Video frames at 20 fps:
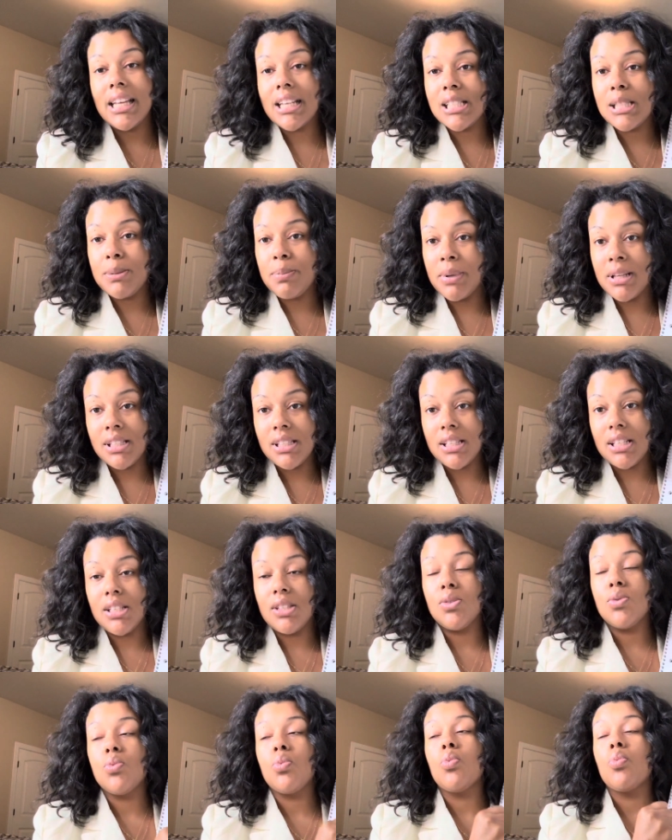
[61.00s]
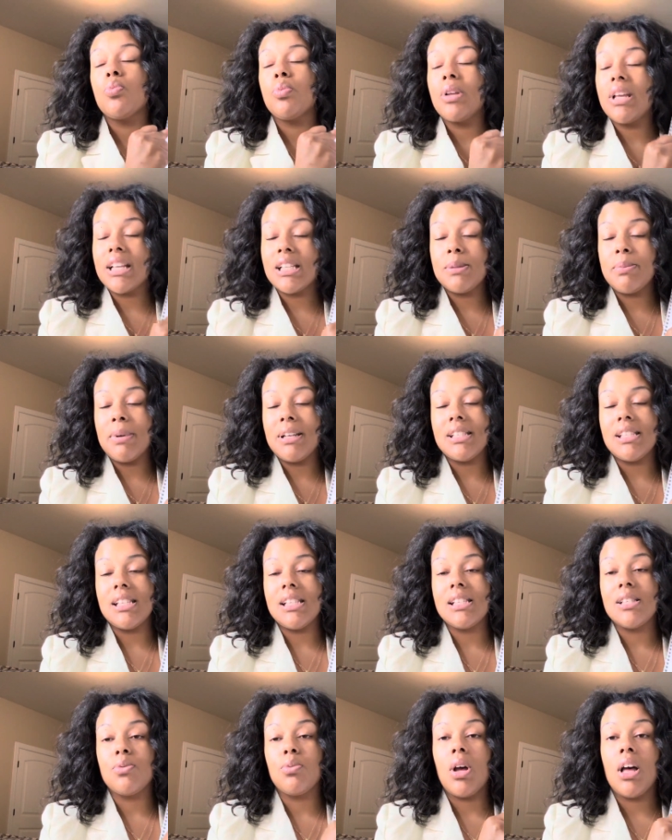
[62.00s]
expenses
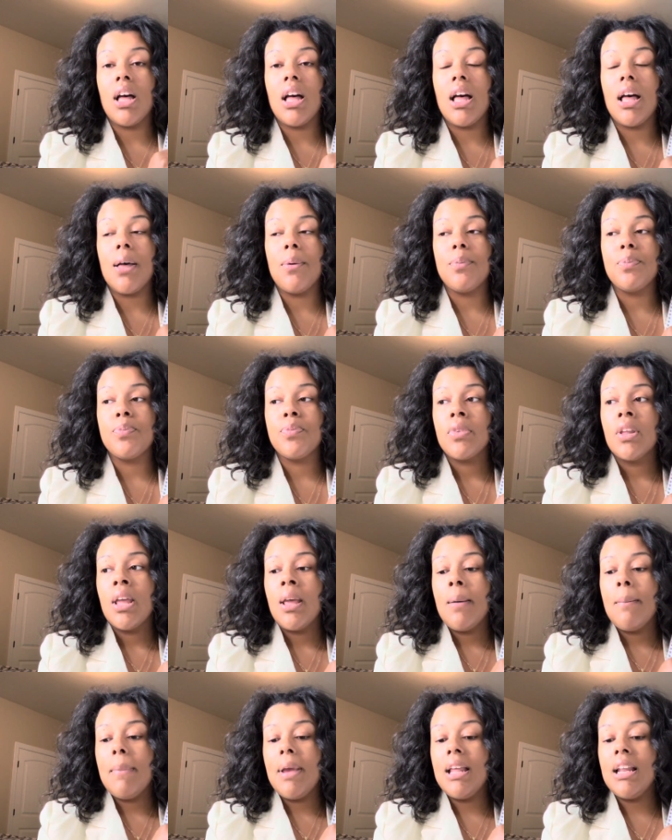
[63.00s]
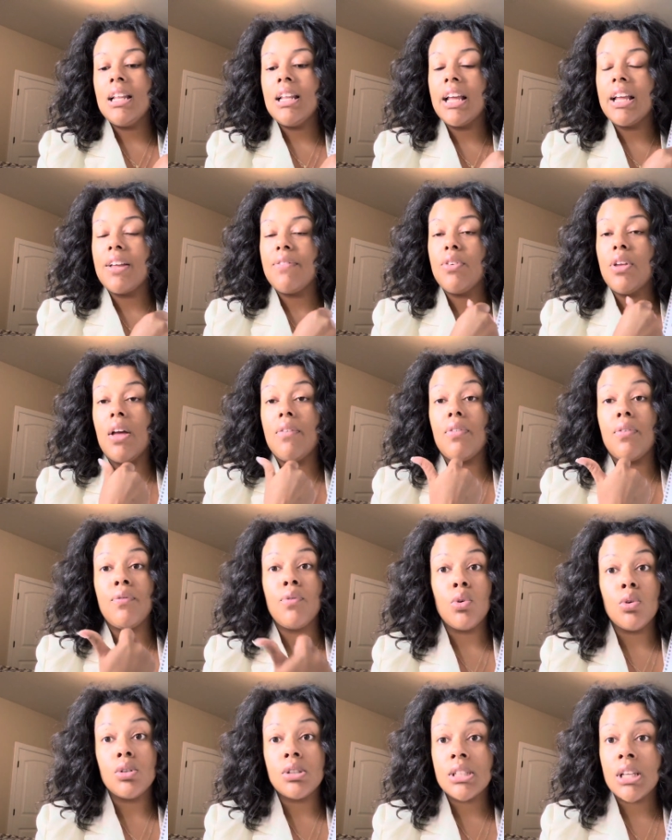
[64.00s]
expenses um, meaning like if you have a
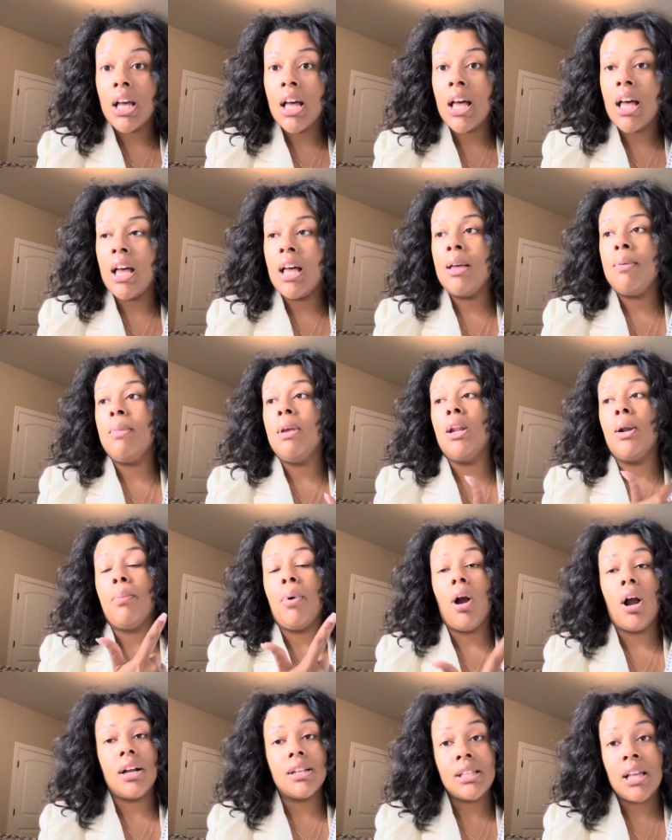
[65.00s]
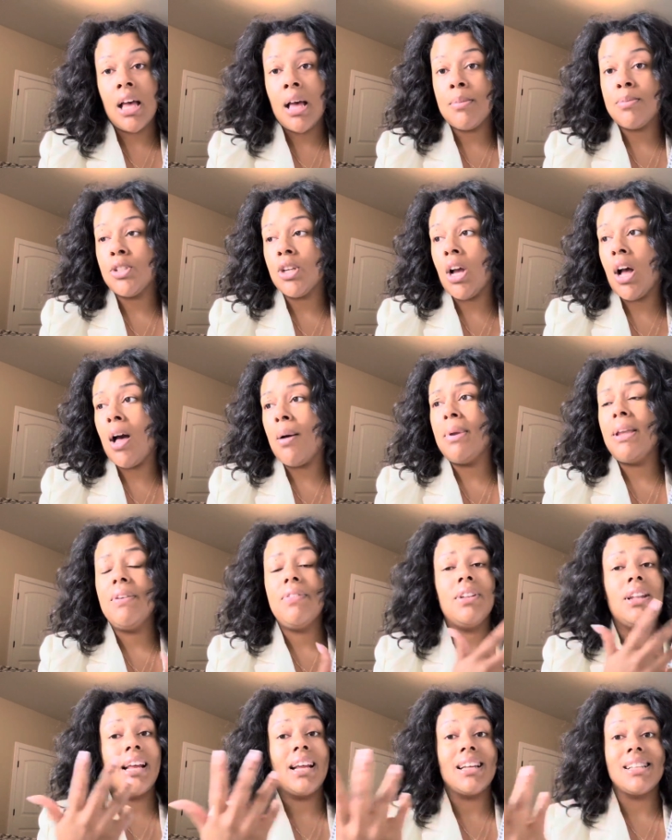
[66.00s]
full-time and a part-time job
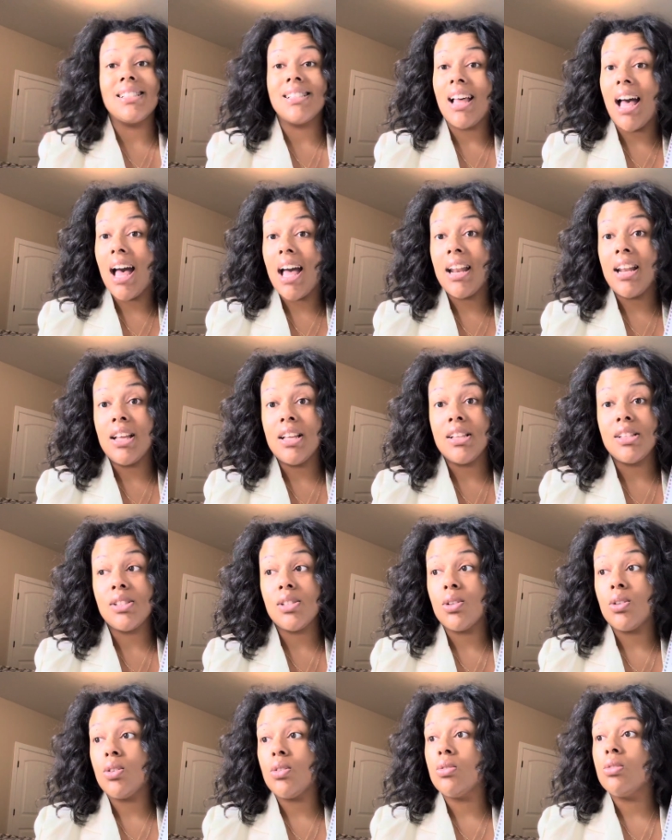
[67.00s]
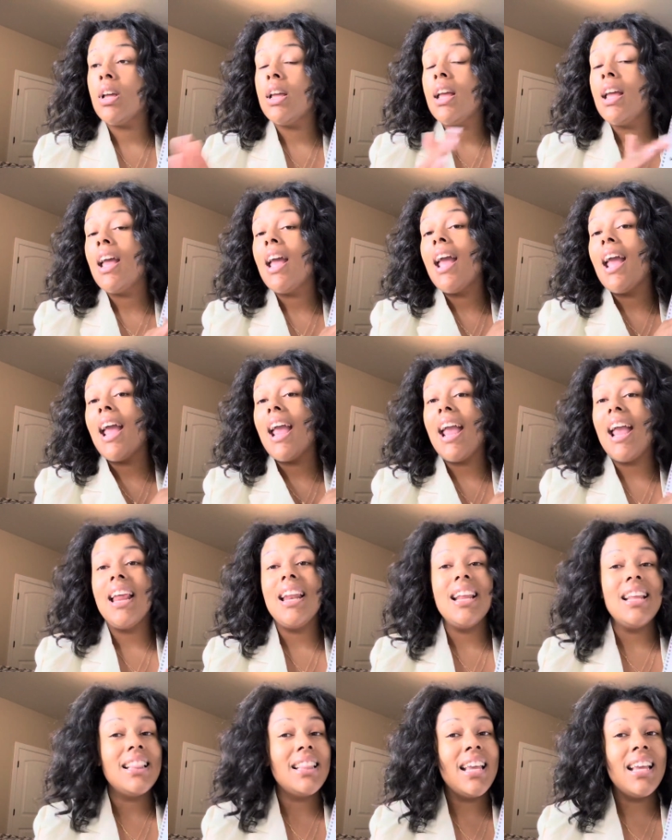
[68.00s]
even like a side hustle
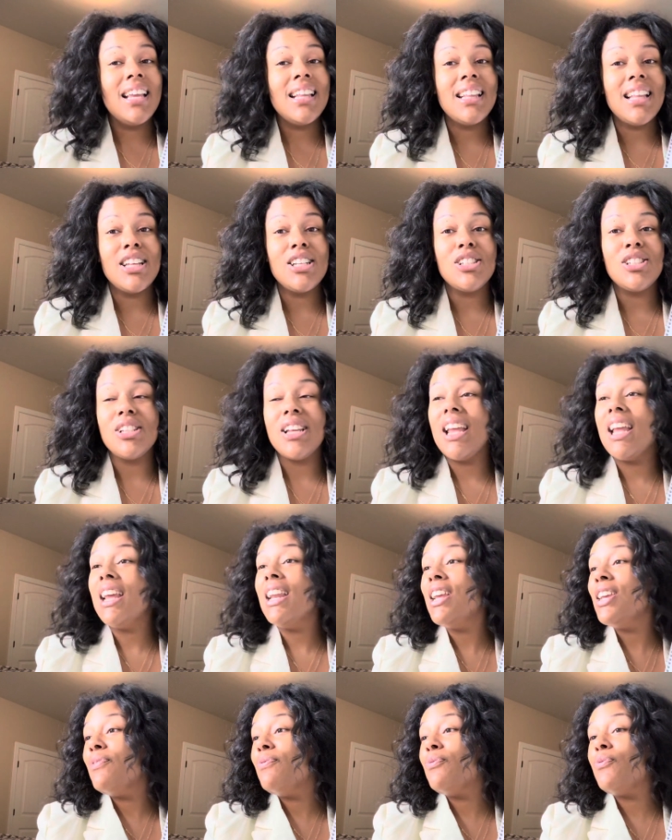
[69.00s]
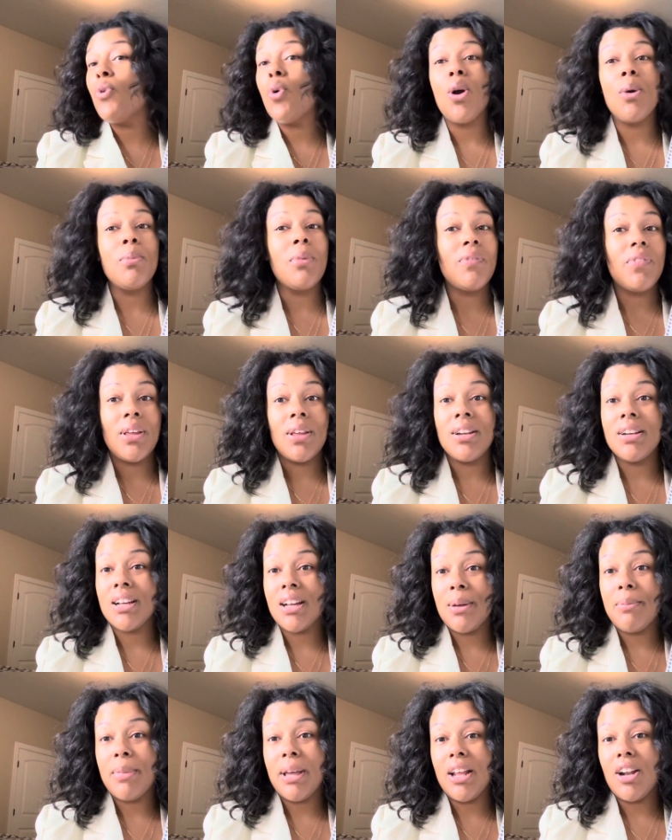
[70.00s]
anything that any form of
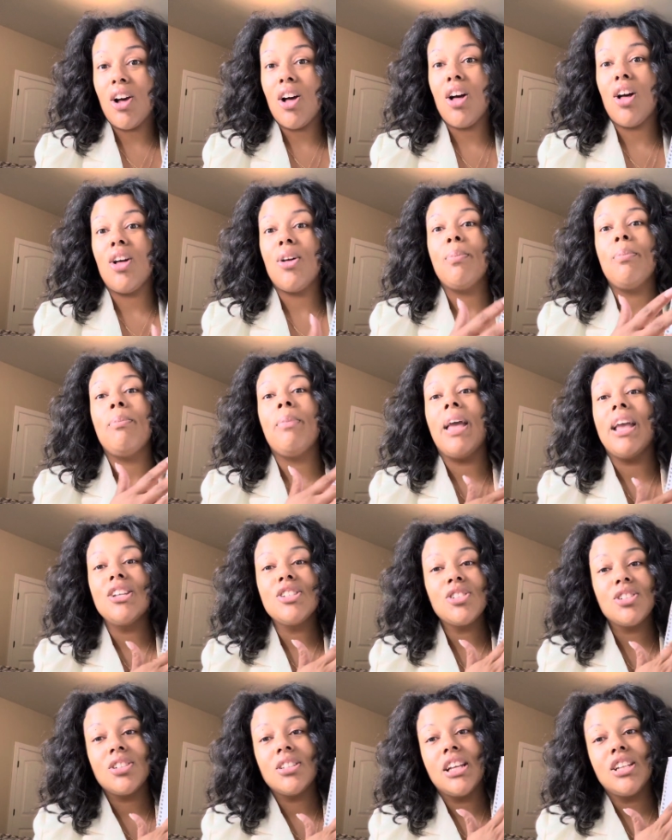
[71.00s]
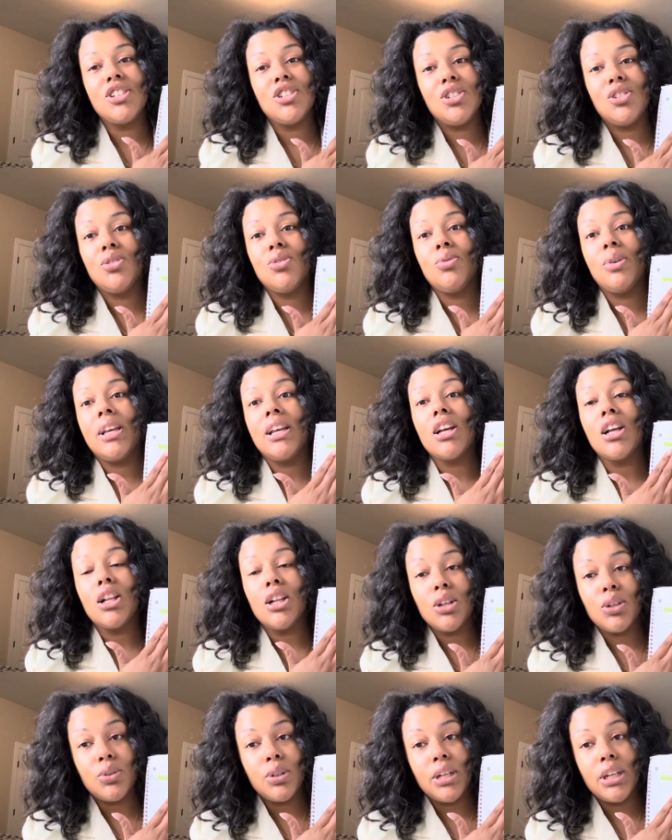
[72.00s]
income at all make sure that you
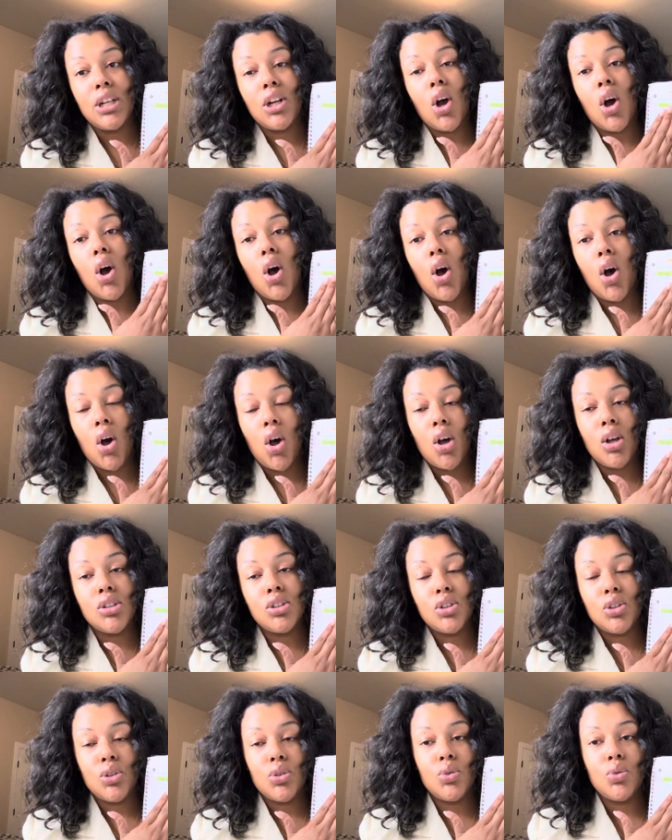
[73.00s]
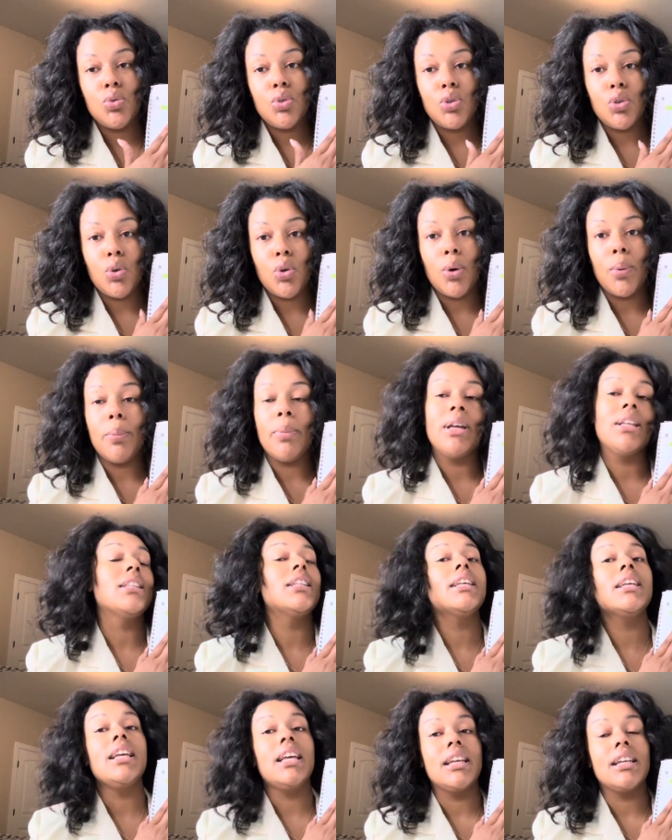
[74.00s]
include it onto your
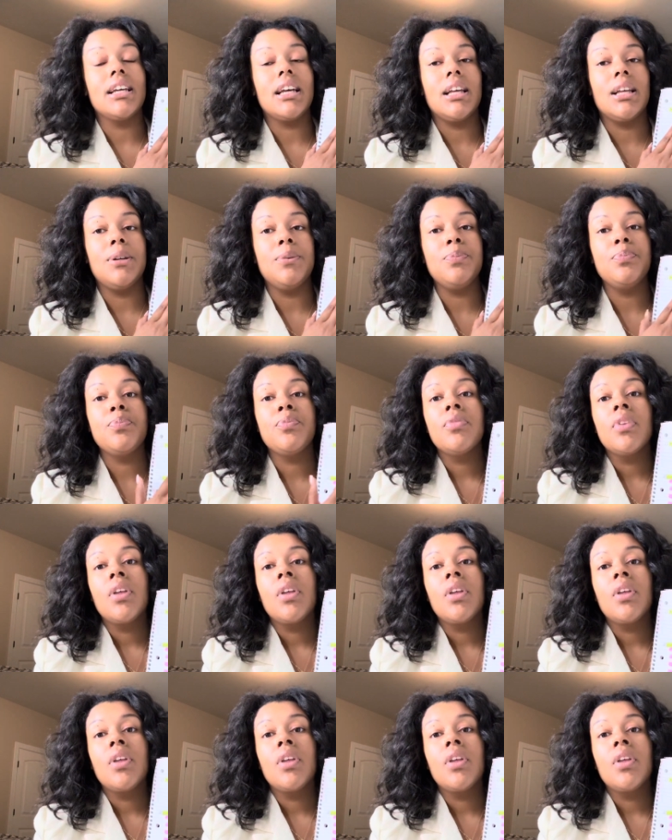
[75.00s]
monthly income